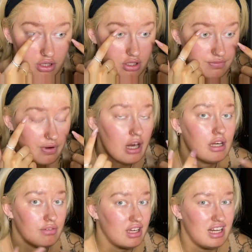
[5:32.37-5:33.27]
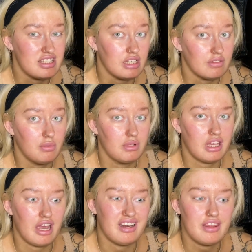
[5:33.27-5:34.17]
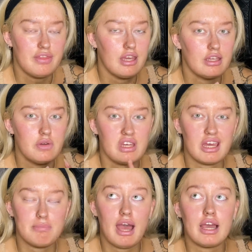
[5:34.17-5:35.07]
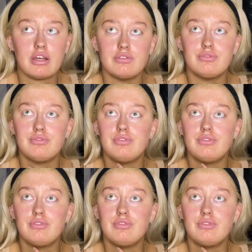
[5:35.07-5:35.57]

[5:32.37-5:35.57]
fairly realistic for what they are, and I think you get a pack of